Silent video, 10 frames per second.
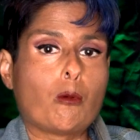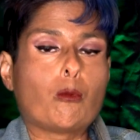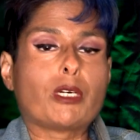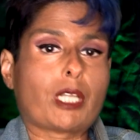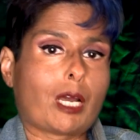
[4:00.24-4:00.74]

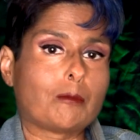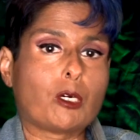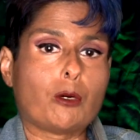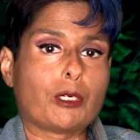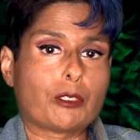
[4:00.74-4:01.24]
what I'm
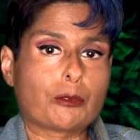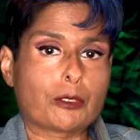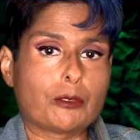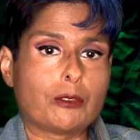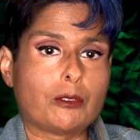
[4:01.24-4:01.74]
going
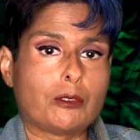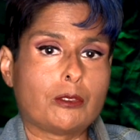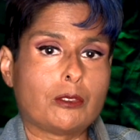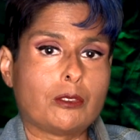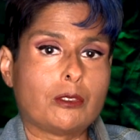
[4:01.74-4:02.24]
through.
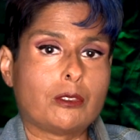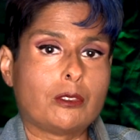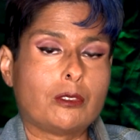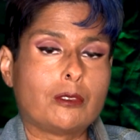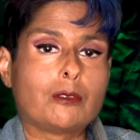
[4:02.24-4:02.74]

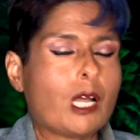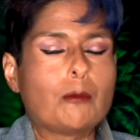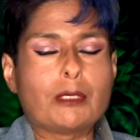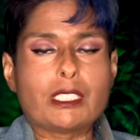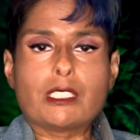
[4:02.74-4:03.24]

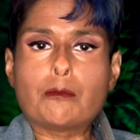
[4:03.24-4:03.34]
Please